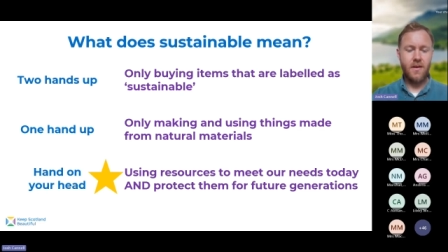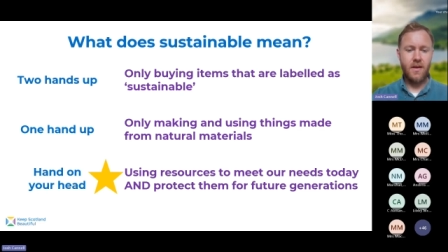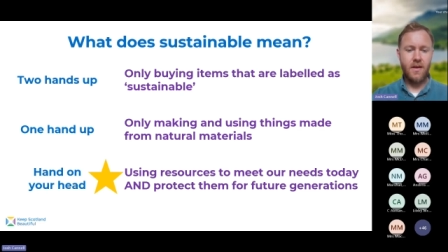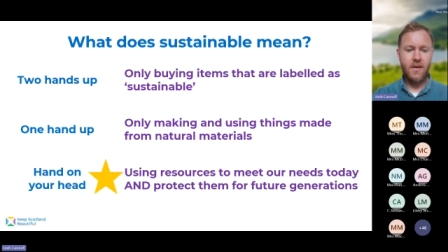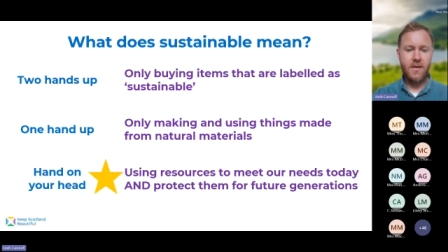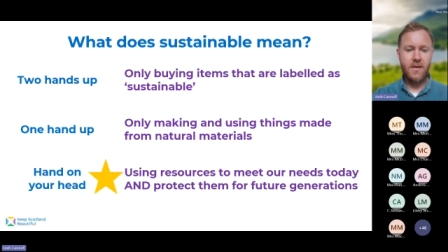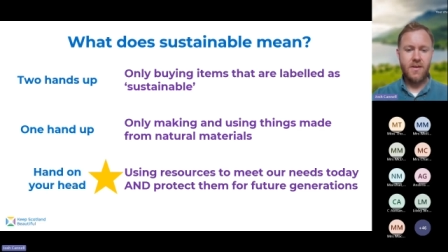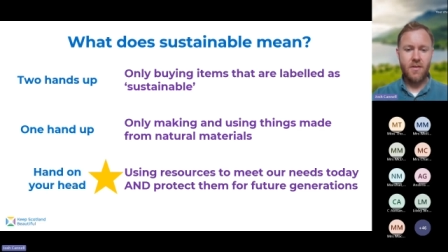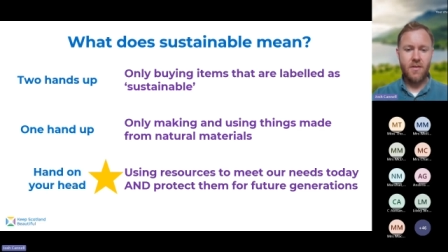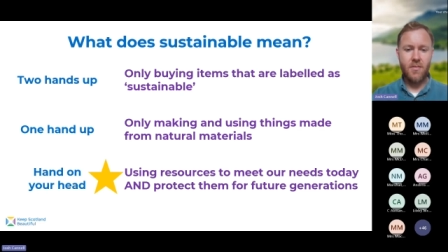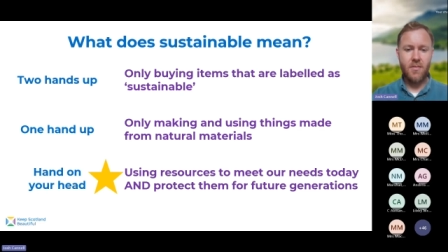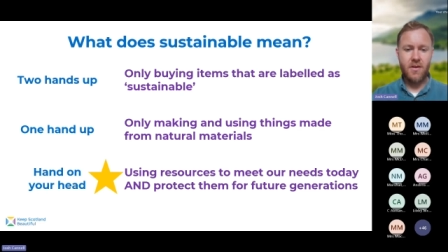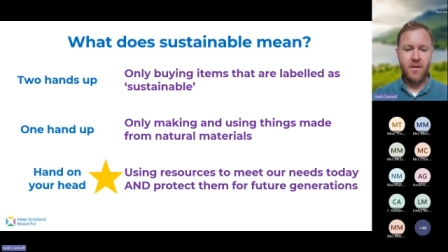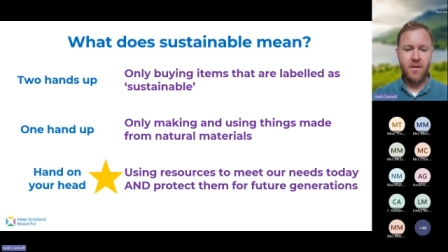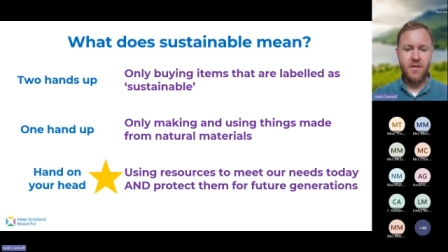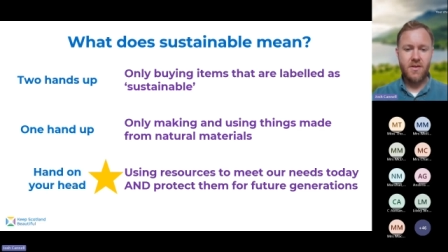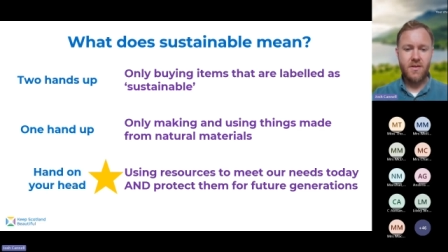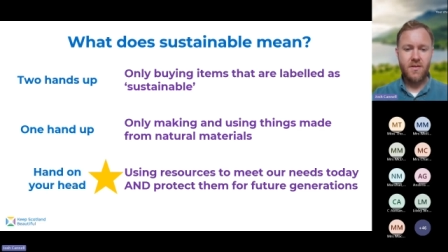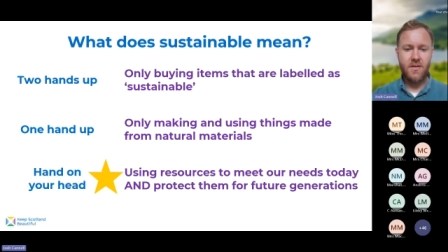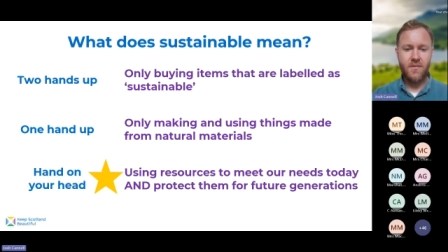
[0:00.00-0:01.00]
Thank you so
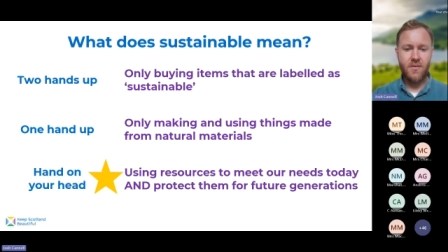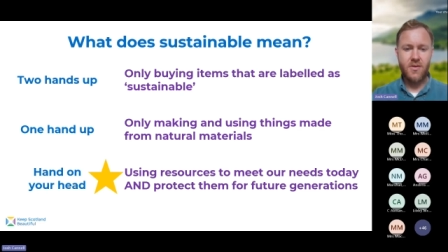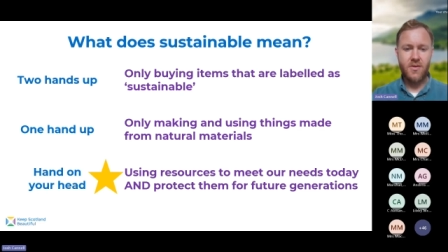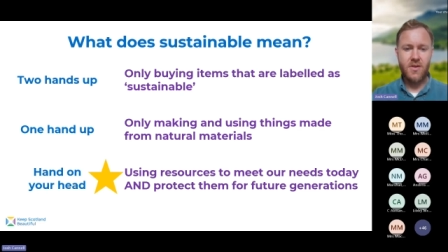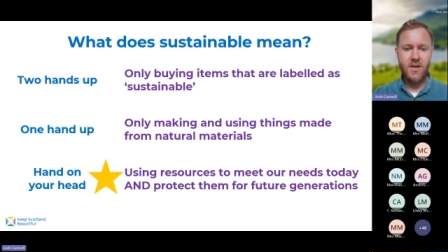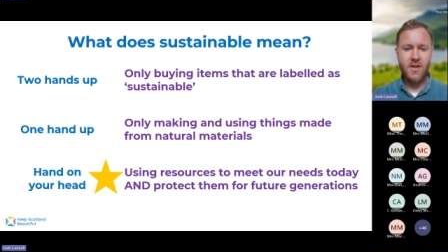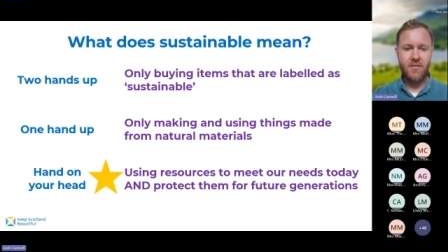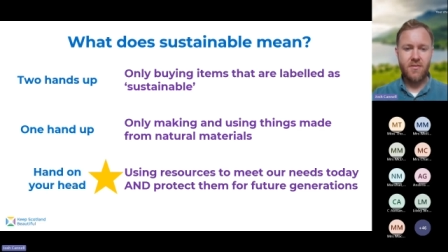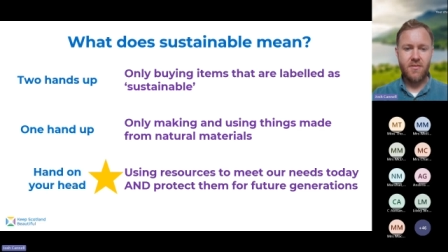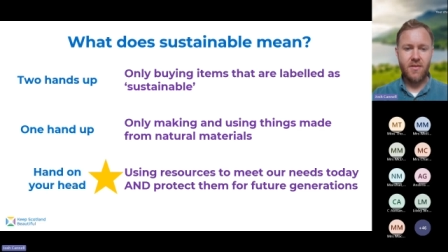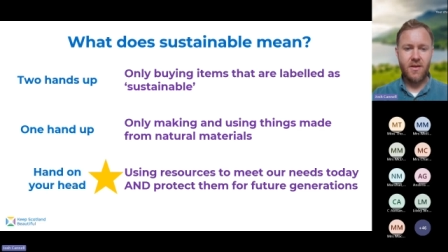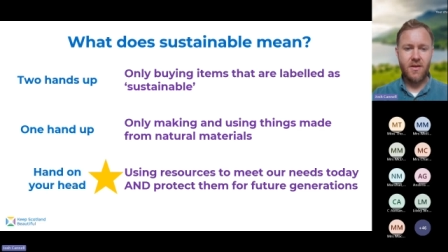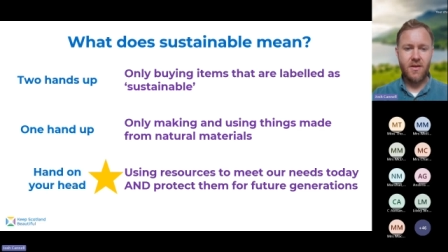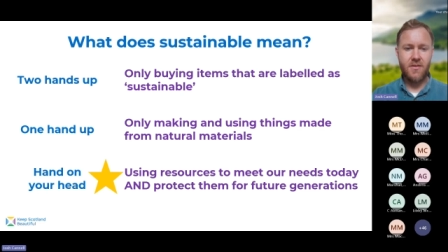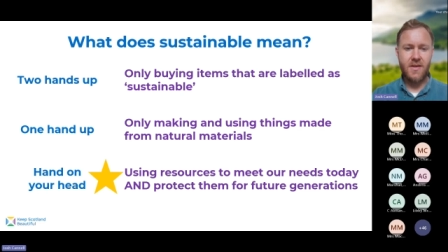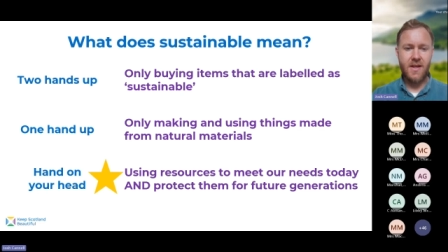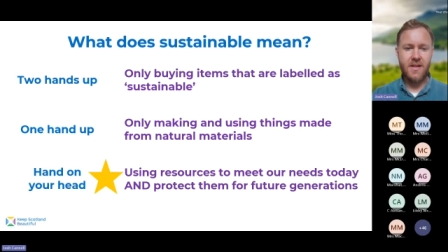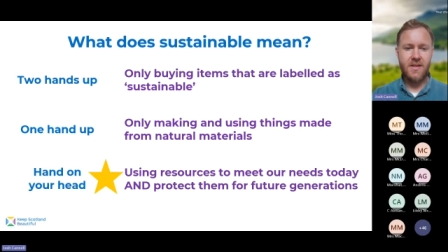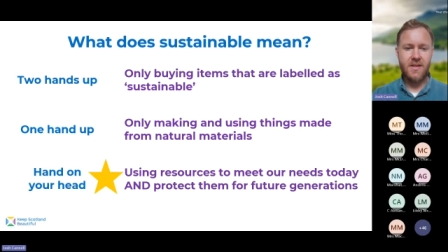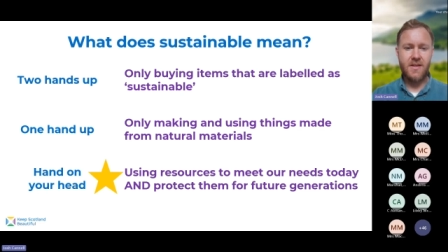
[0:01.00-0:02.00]
much for sharing
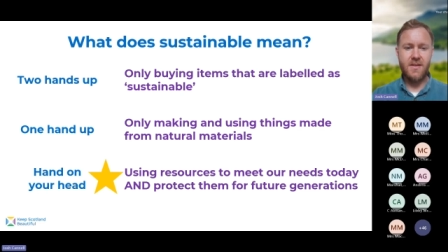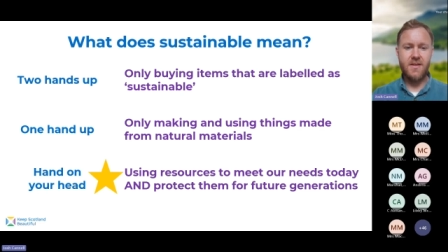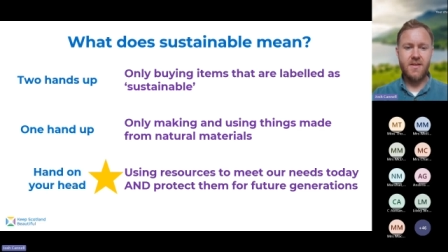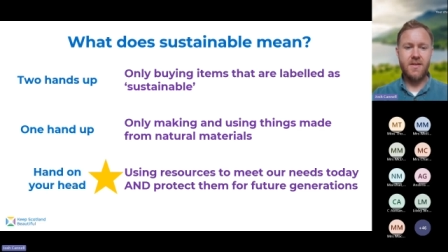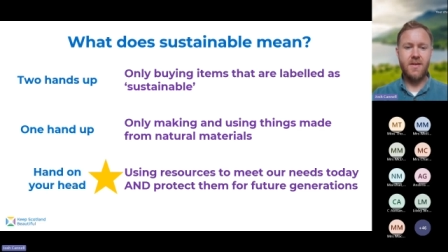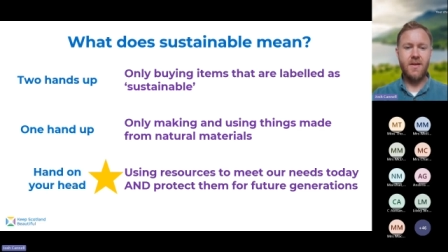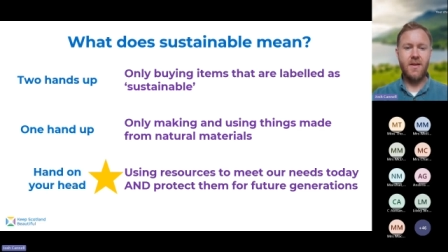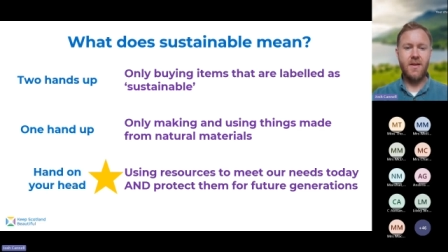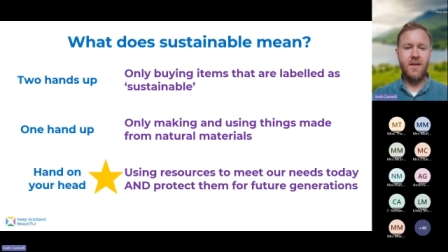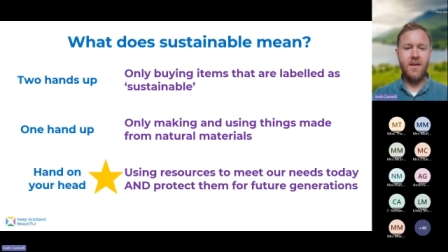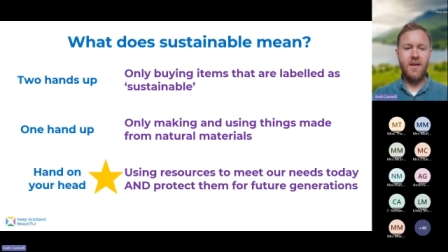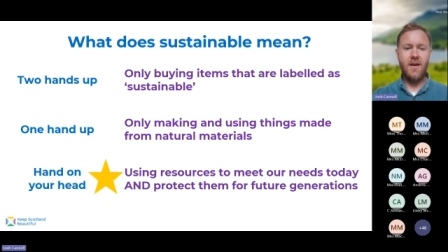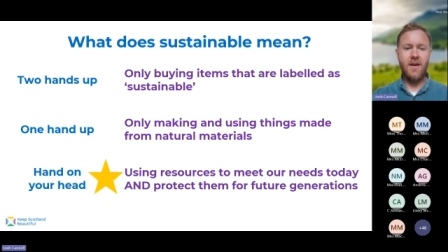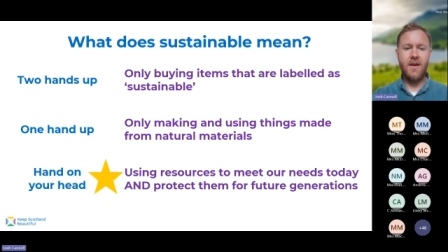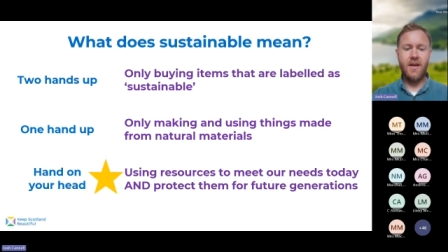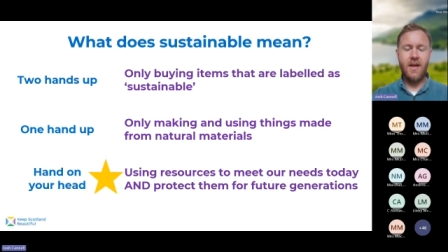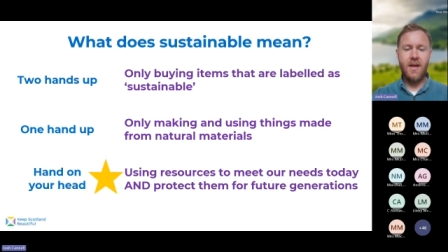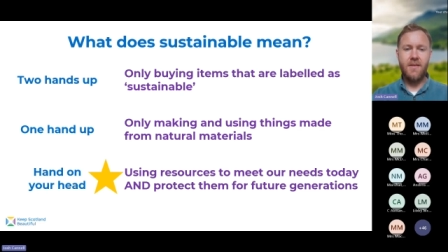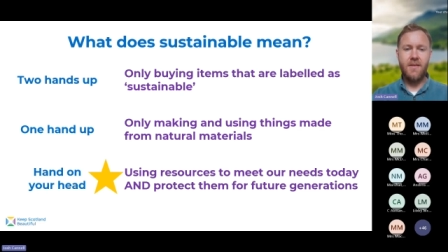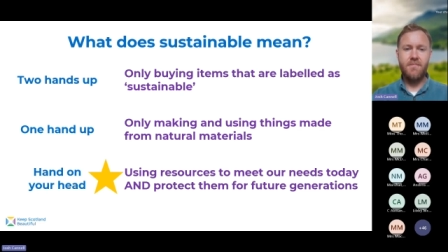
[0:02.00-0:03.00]
those answers.
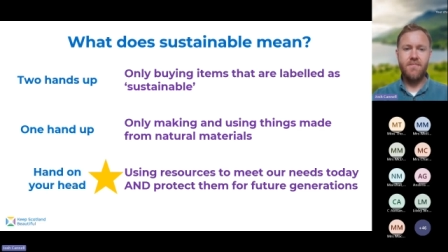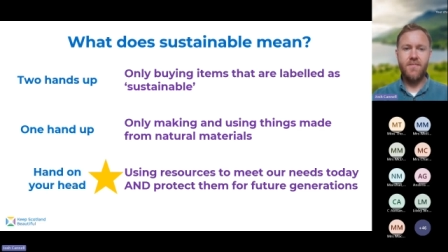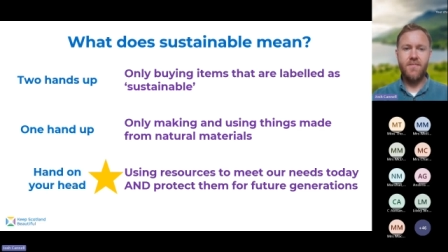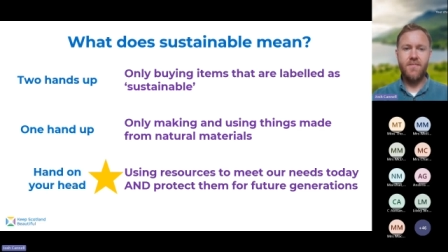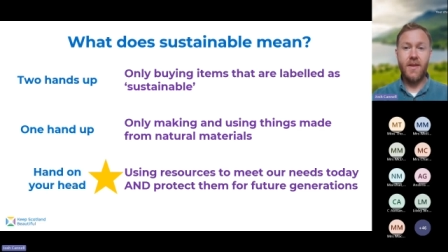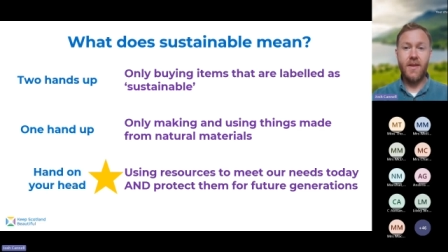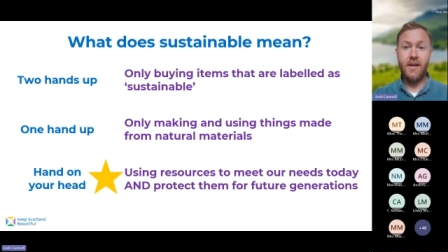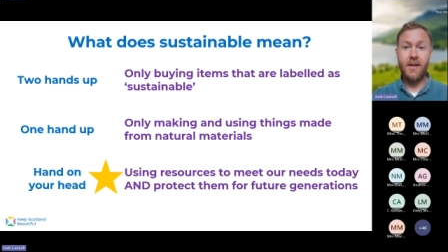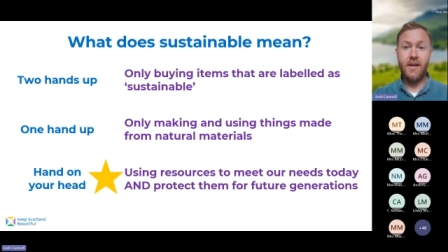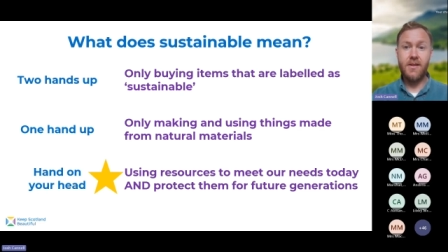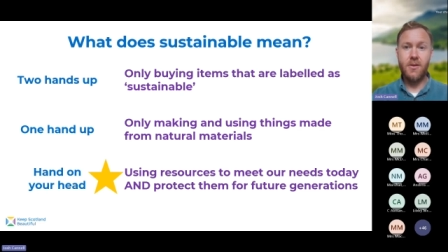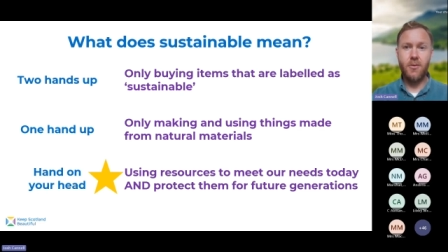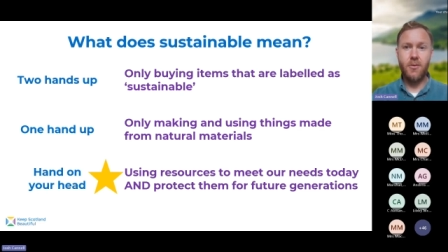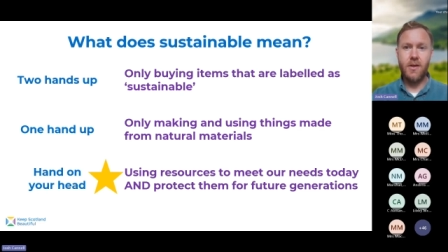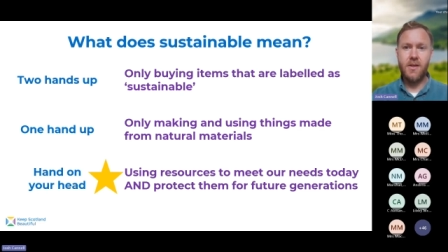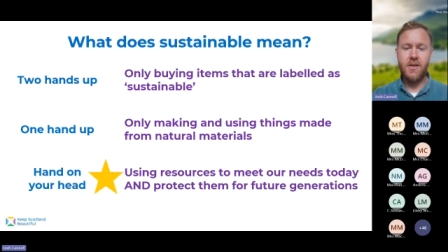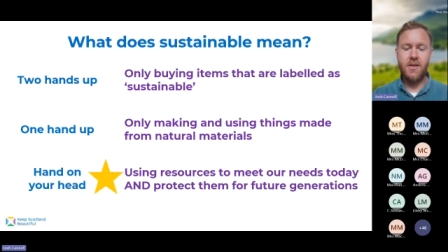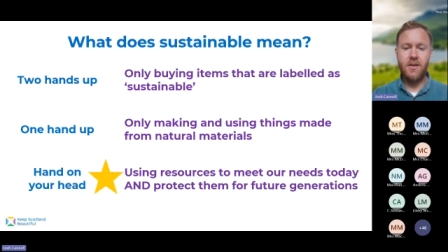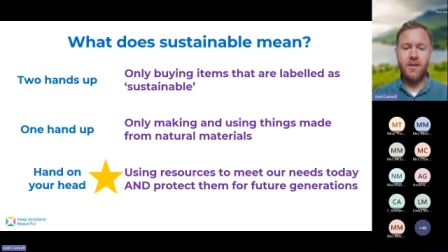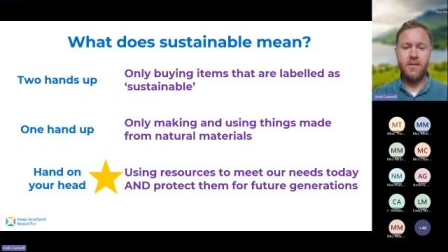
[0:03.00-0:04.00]
Okay, next
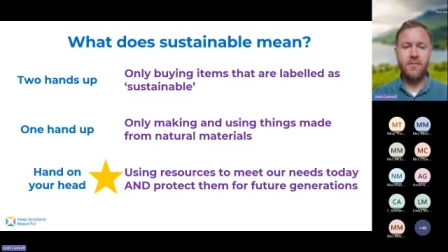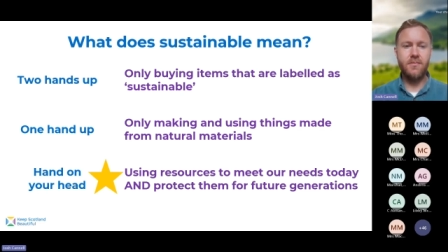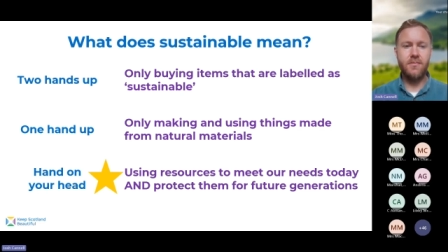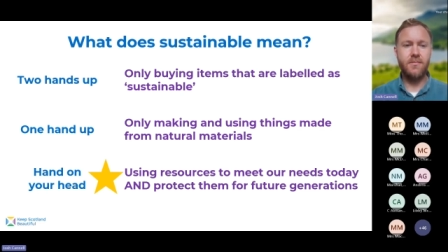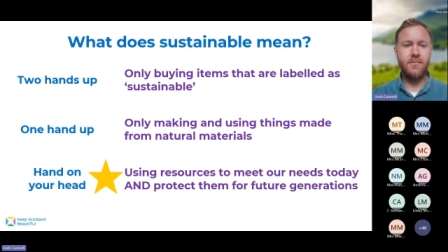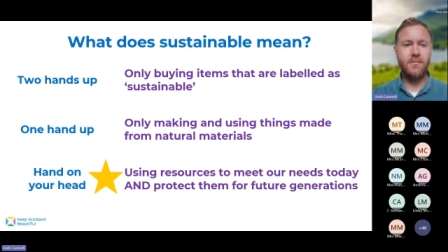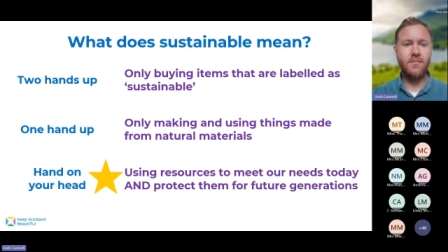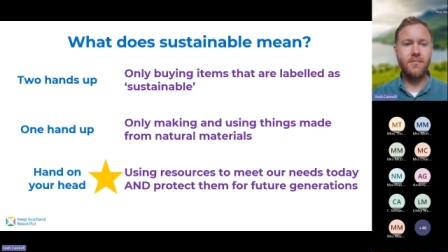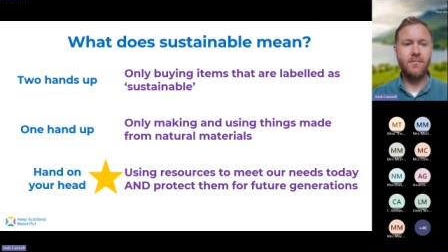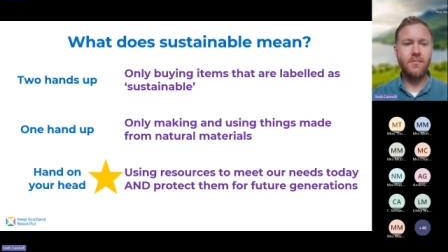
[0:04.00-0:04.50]
question.